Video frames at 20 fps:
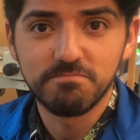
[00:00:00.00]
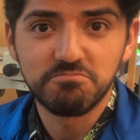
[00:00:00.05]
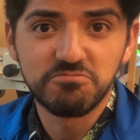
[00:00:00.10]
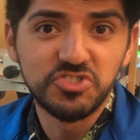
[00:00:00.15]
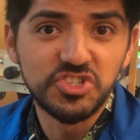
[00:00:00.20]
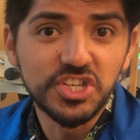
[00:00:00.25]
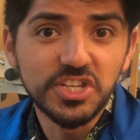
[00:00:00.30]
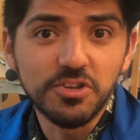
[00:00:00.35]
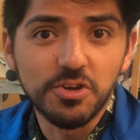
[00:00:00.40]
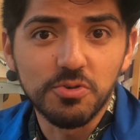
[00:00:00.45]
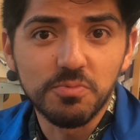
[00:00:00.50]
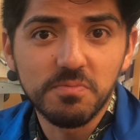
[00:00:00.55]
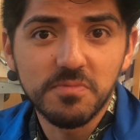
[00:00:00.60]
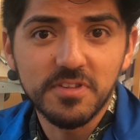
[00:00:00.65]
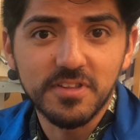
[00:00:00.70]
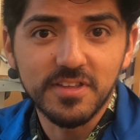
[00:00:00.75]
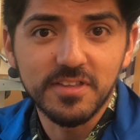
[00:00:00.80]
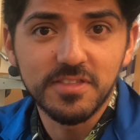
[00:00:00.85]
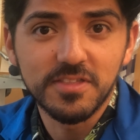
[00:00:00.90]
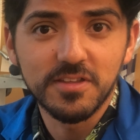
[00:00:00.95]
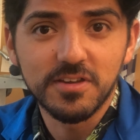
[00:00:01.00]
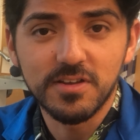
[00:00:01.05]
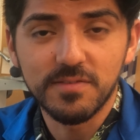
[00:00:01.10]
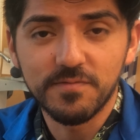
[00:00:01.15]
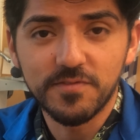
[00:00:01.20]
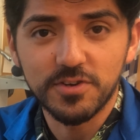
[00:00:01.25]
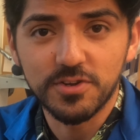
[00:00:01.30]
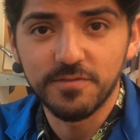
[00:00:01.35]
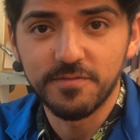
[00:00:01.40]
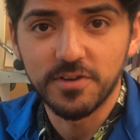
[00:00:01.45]
genomes in the
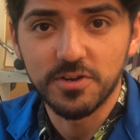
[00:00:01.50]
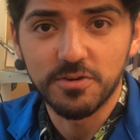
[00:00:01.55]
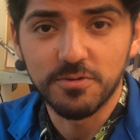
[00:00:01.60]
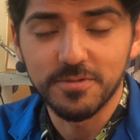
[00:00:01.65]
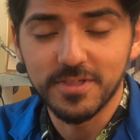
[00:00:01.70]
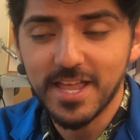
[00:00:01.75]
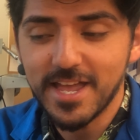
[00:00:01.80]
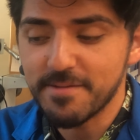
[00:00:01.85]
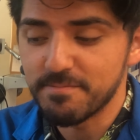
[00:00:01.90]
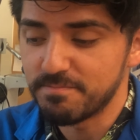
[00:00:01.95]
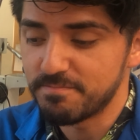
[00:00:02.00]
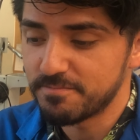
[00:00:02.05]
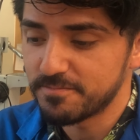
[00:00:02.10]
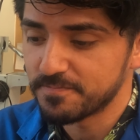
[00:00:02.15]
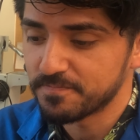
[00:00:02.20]
comfort of your own lab.